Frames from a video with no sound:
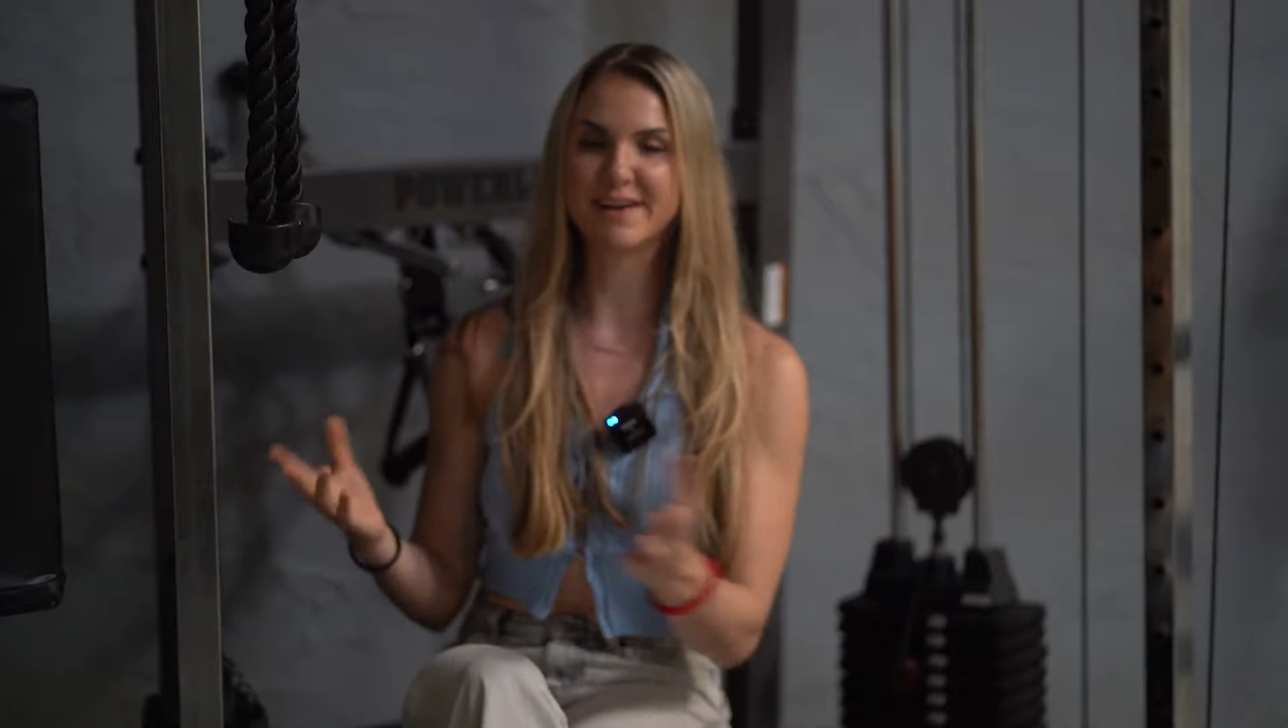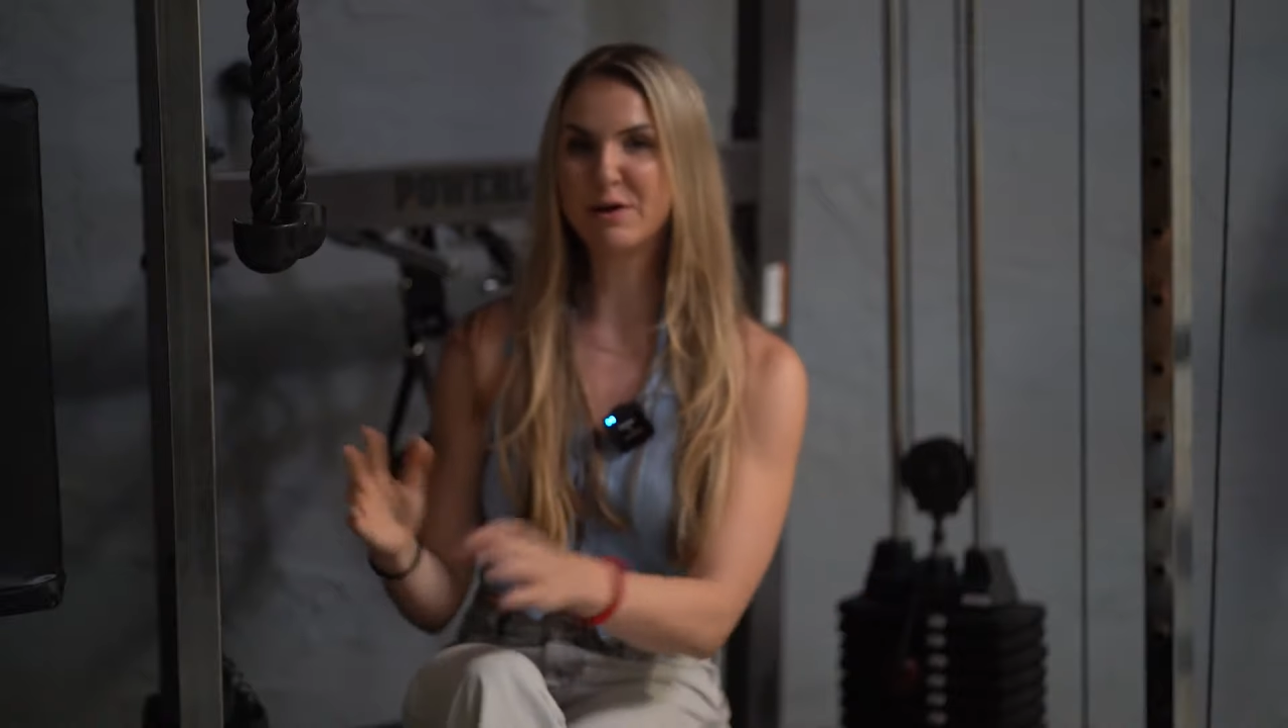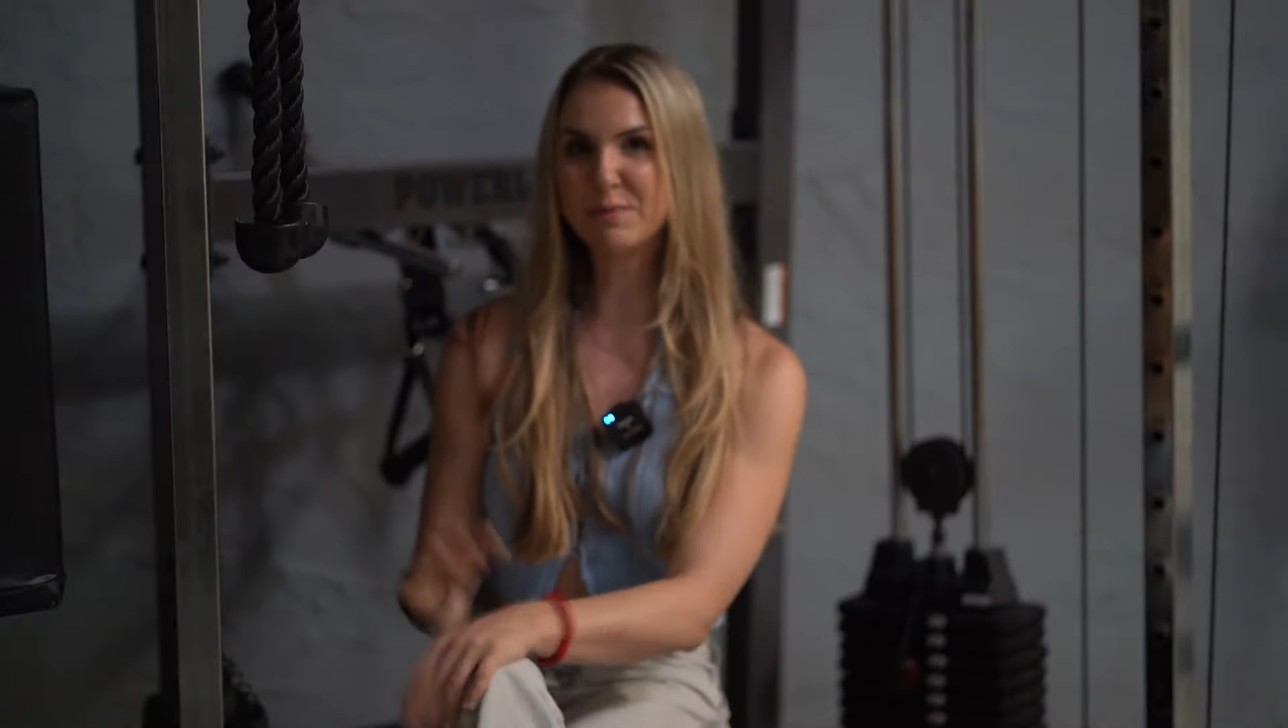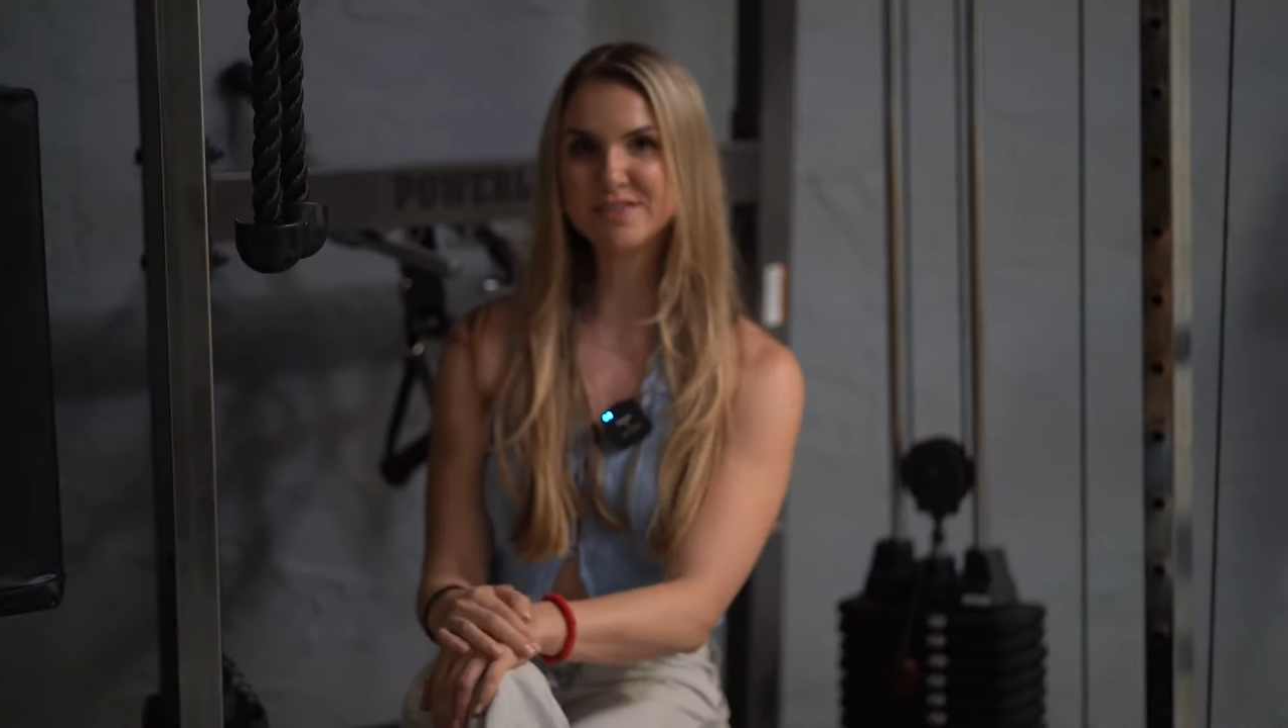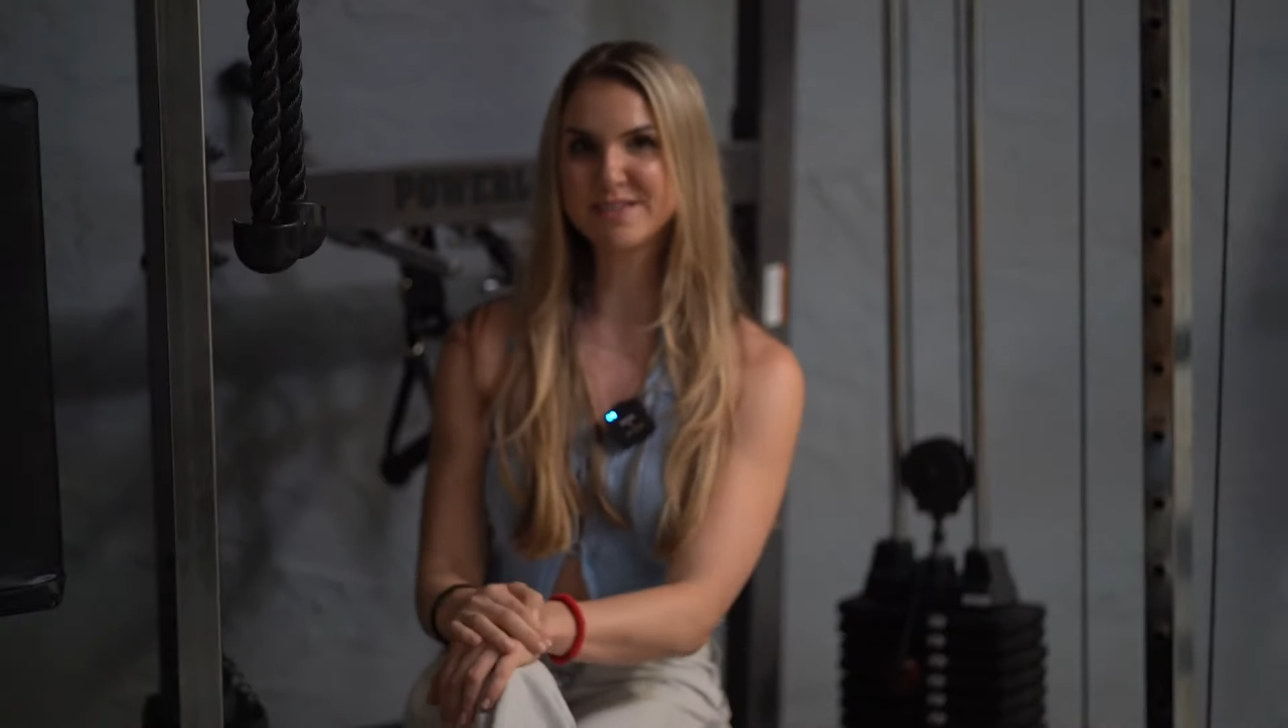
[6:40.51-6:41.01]
and I
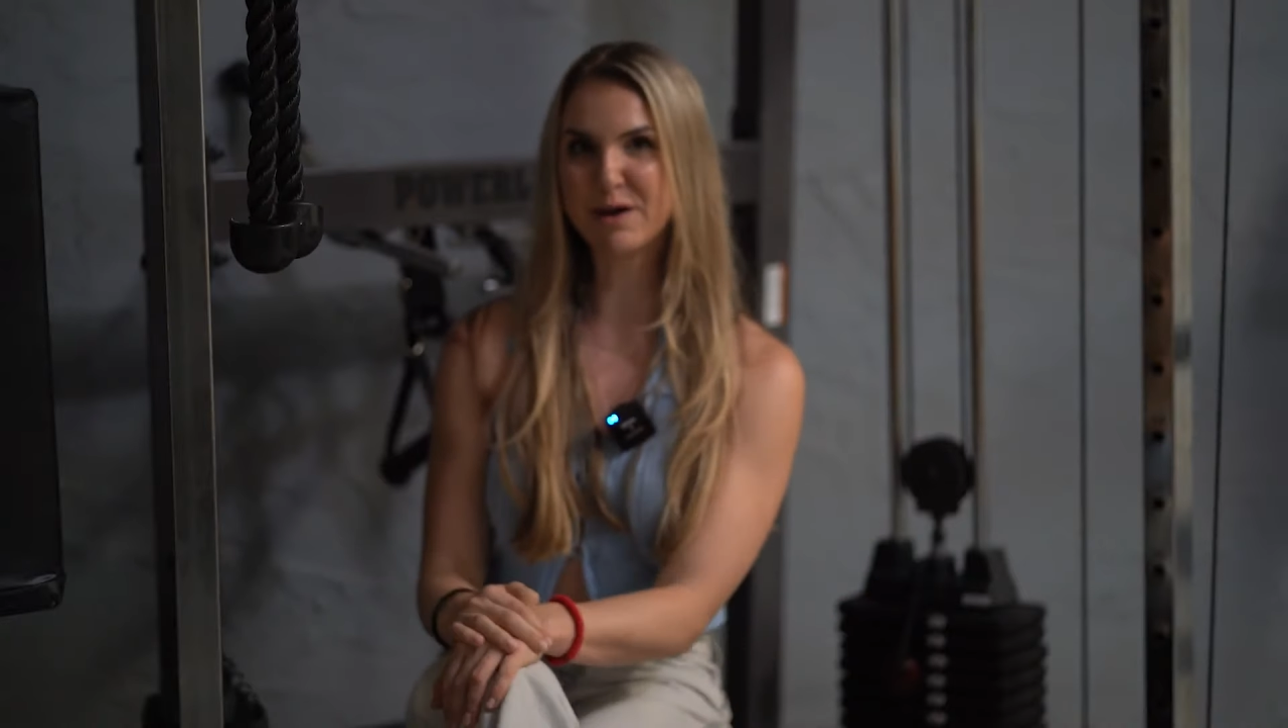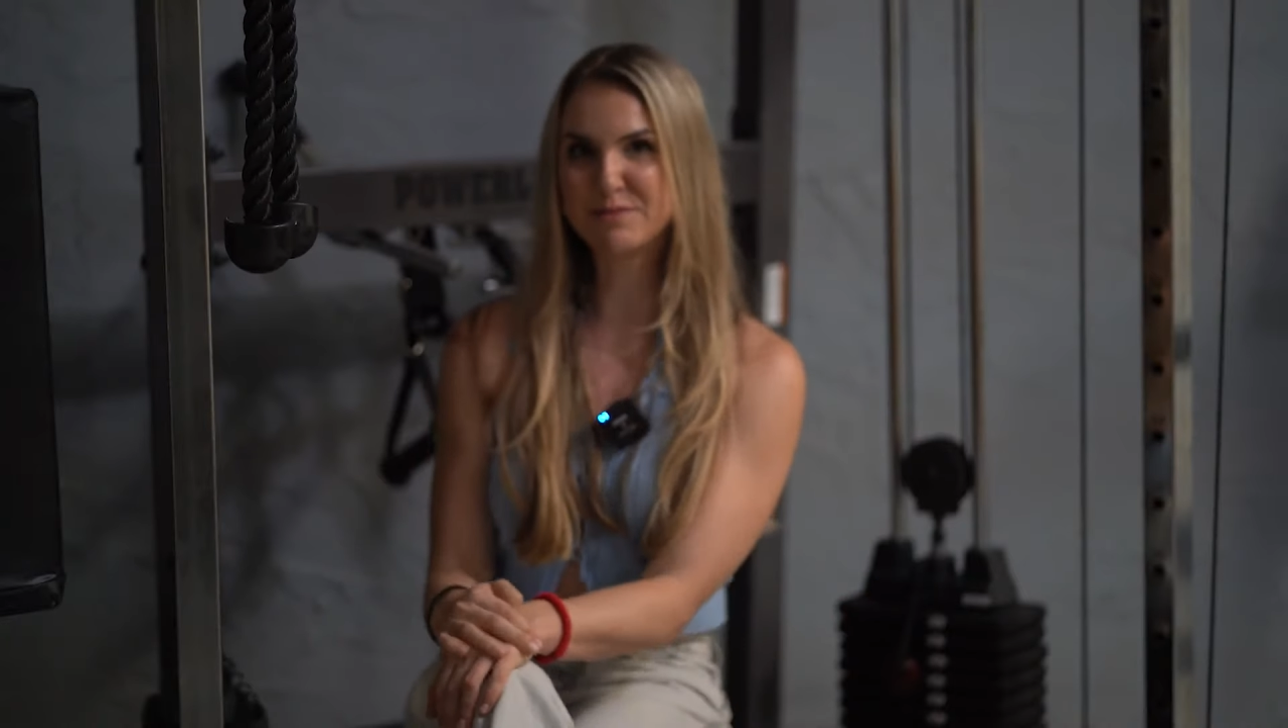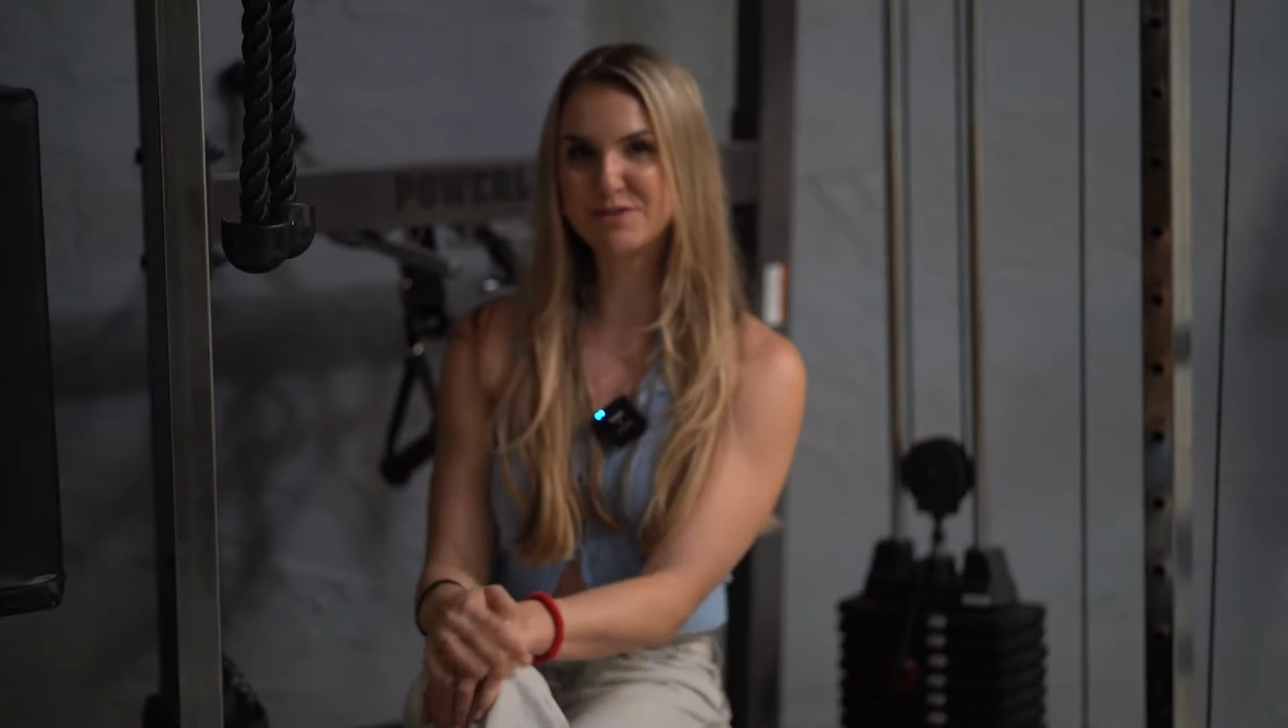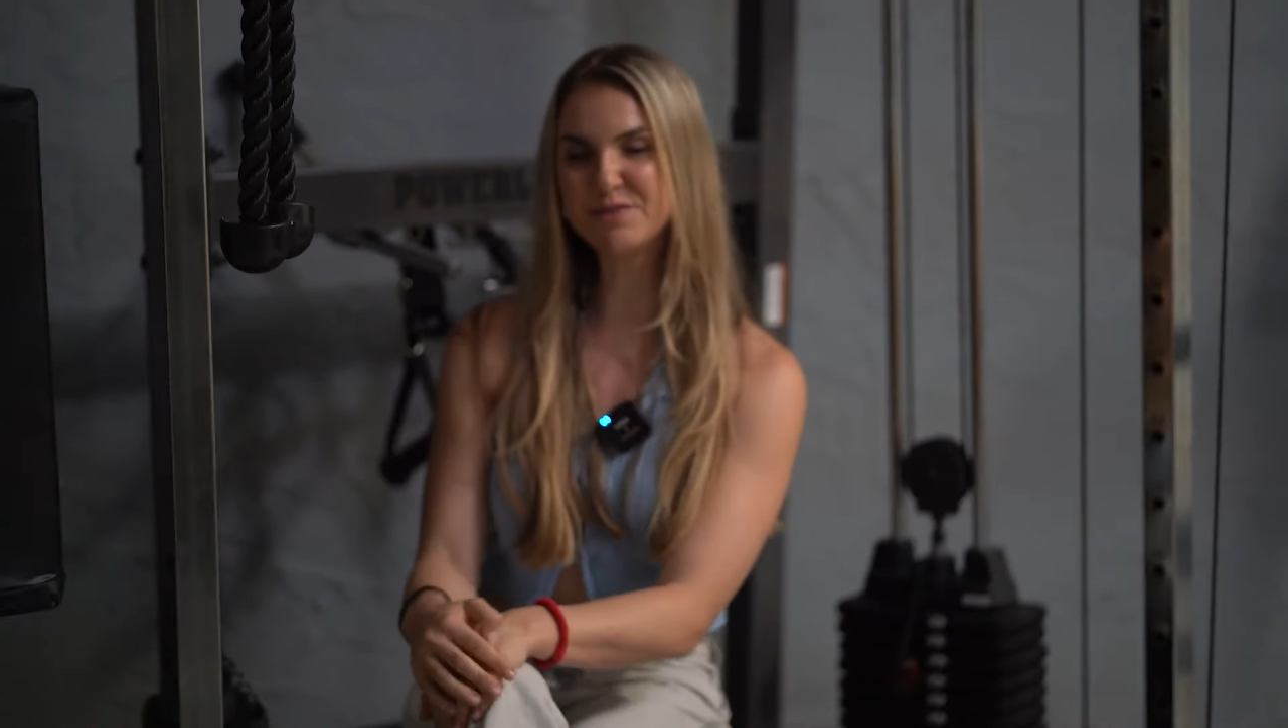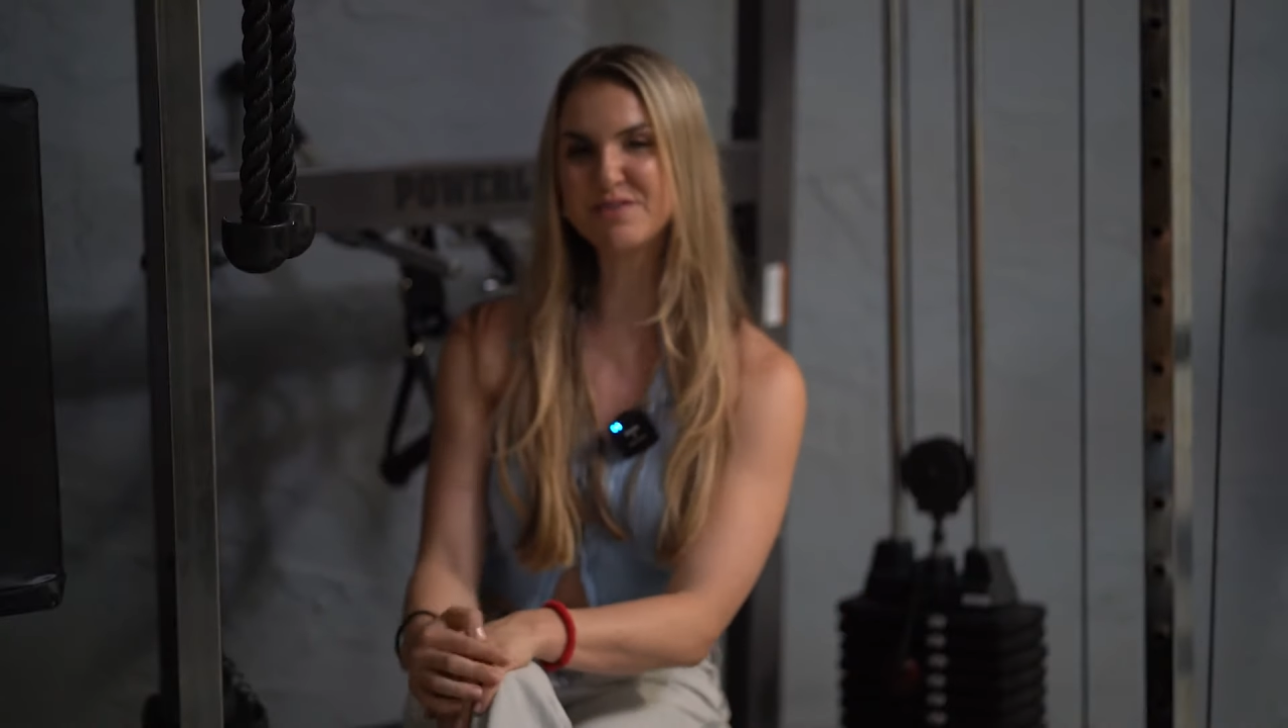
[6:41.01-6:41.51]
hope this
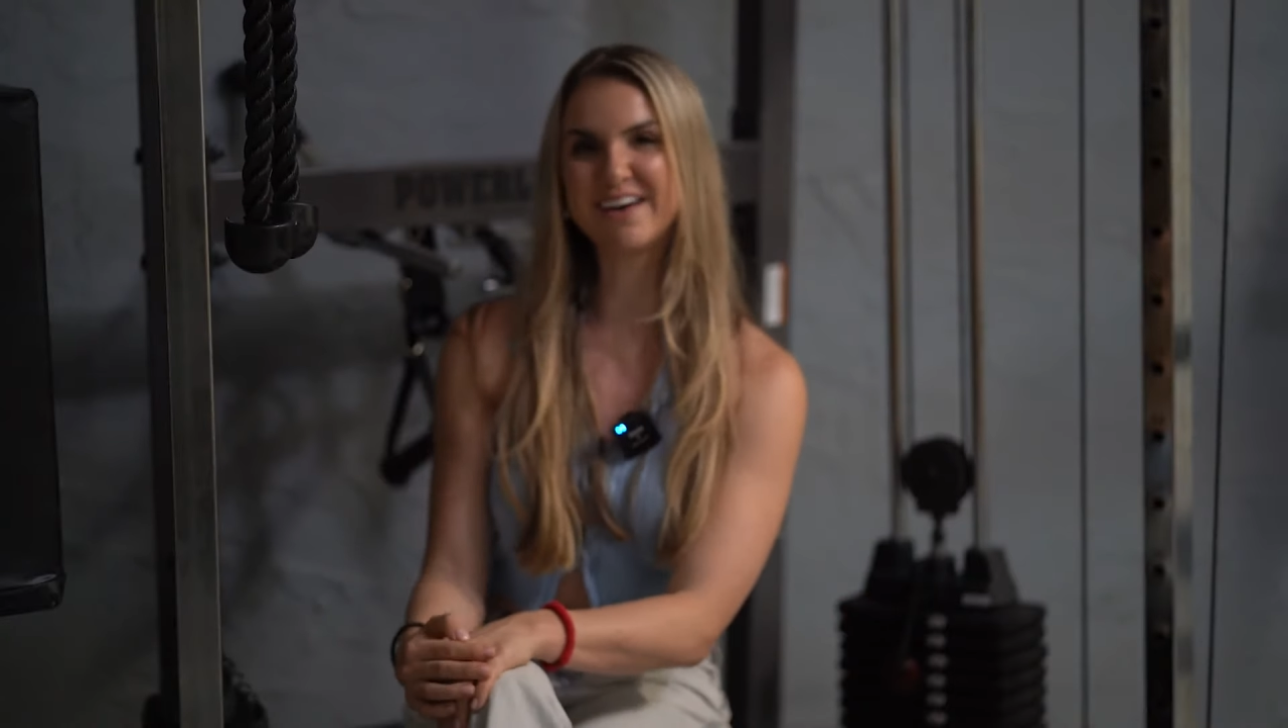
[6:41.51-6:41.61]
helped you,